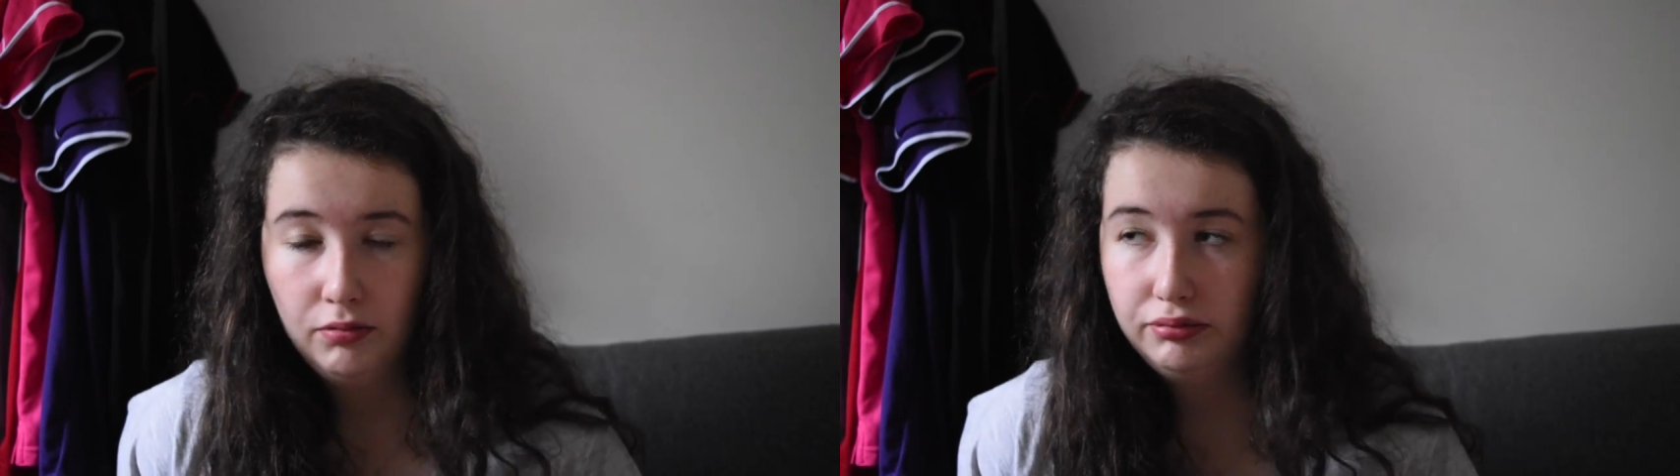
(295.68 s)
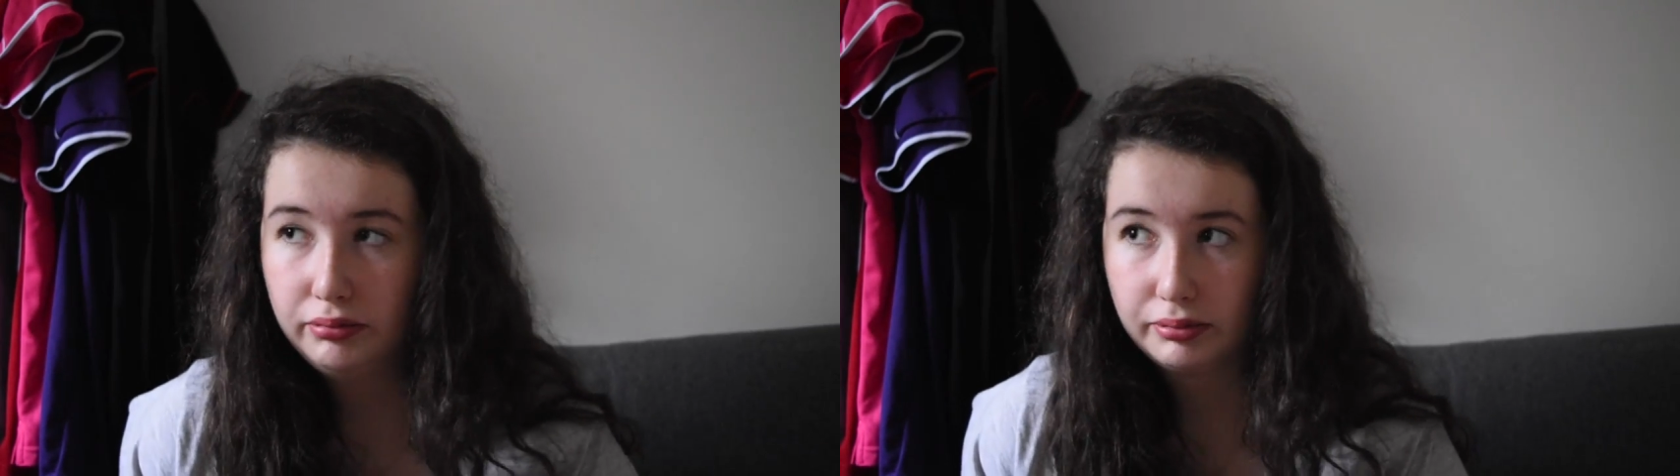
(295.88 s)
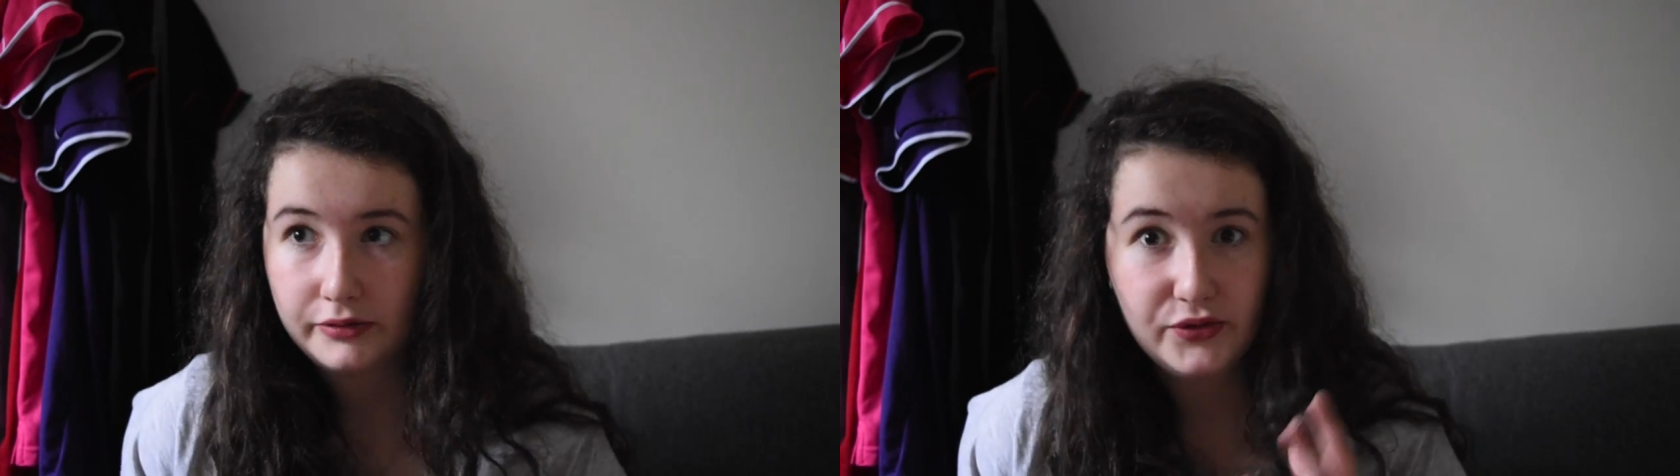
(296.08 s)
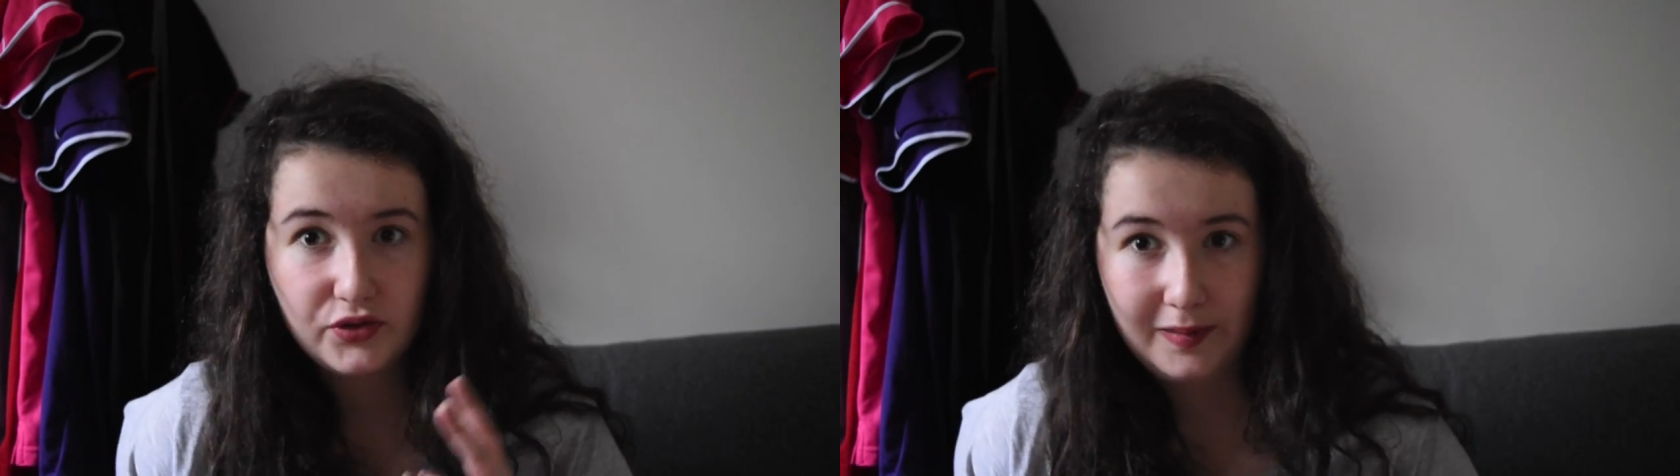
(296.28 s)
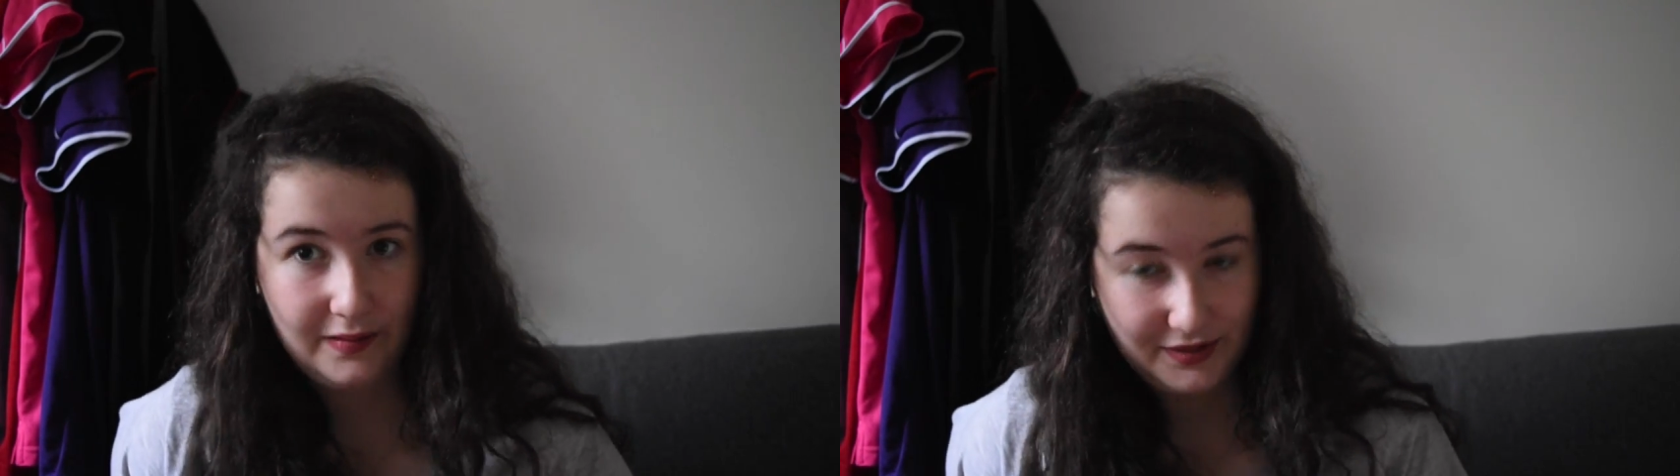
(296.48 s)
Whew,
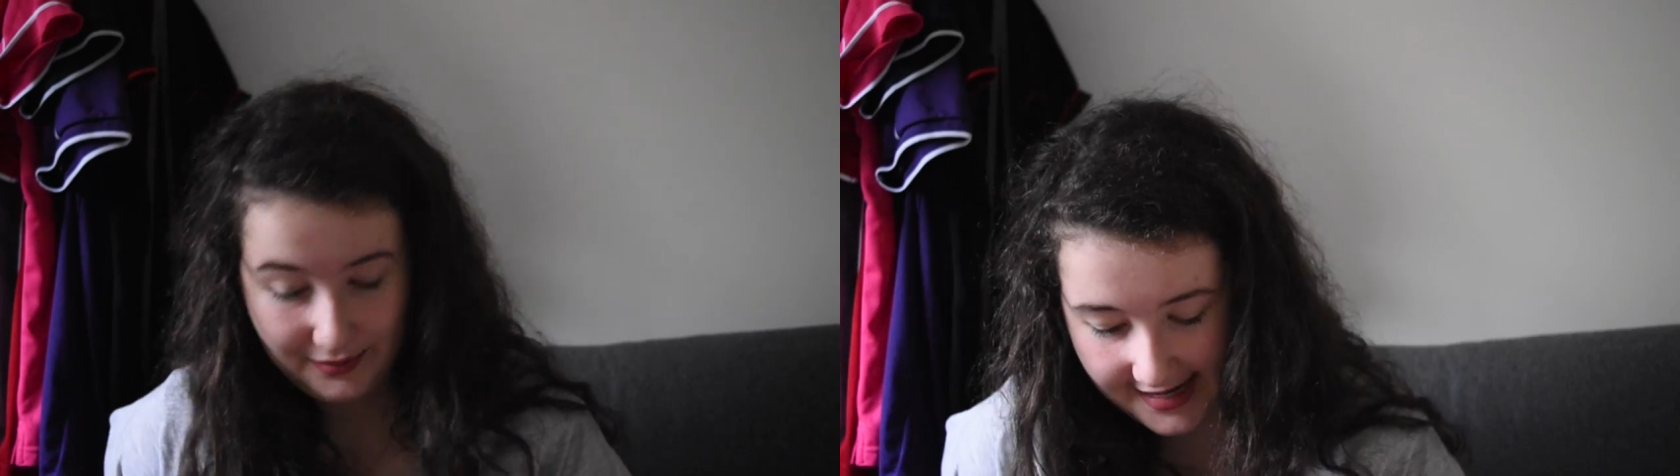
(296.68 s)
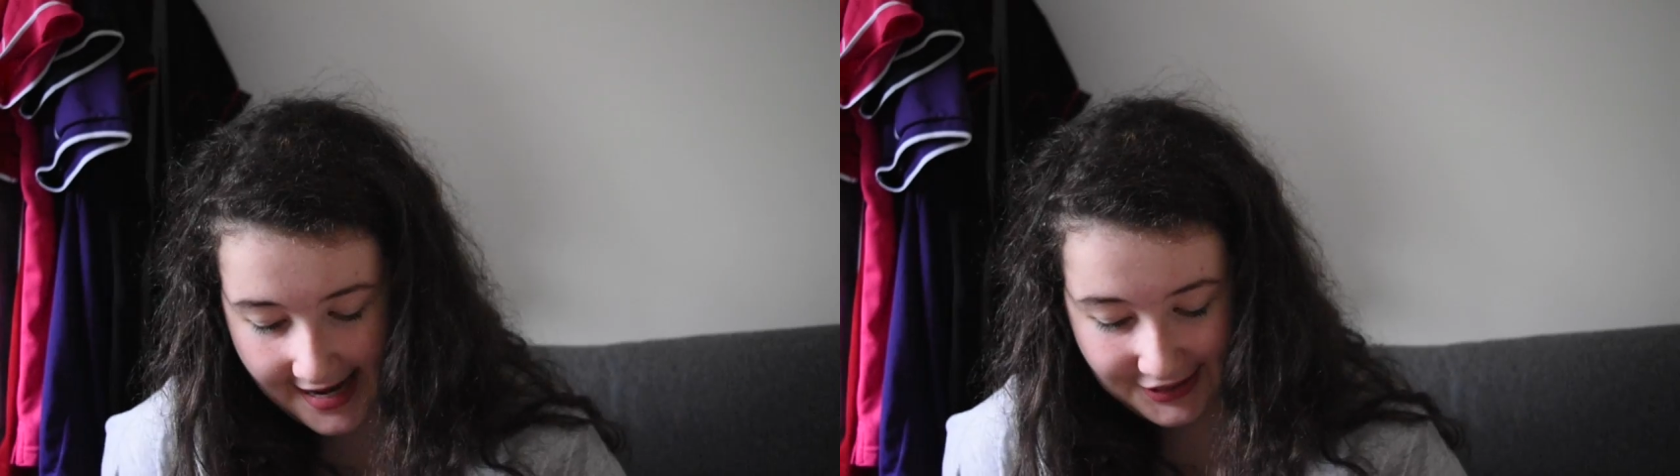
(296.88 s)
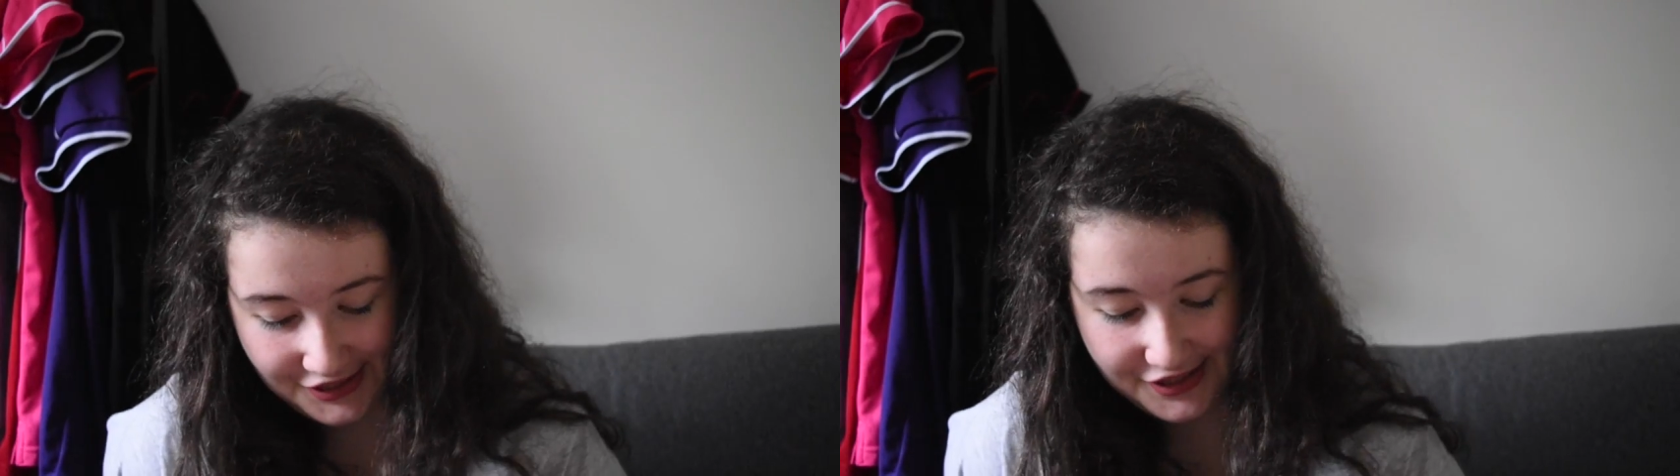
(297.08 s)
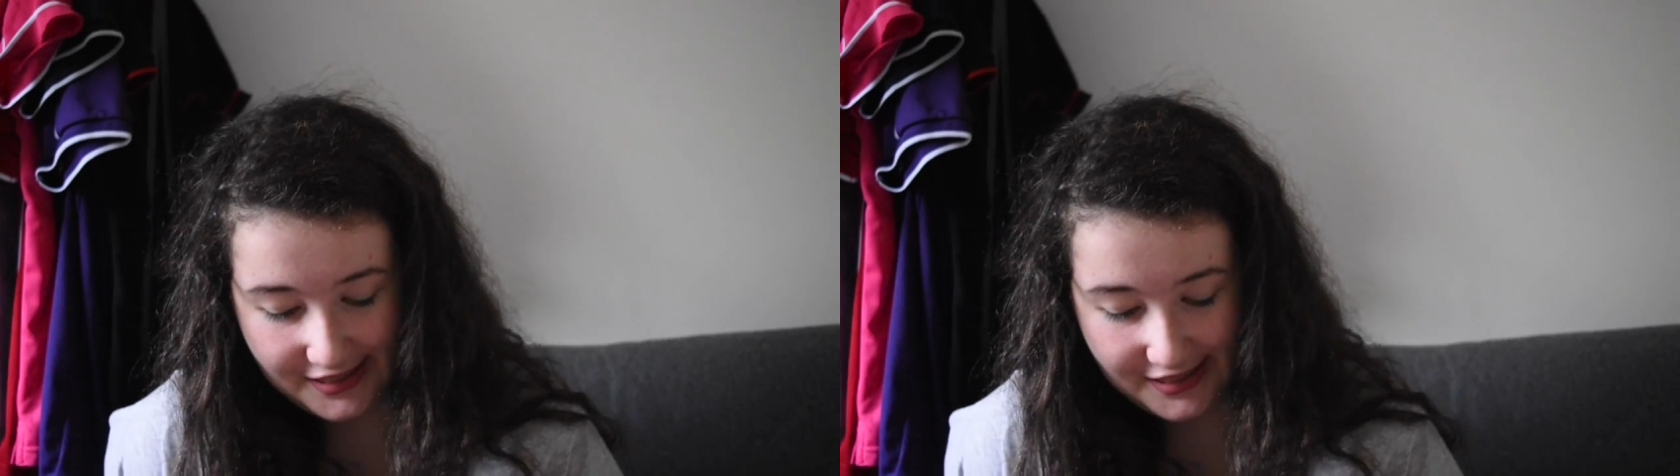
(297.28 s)
goosebumps. The action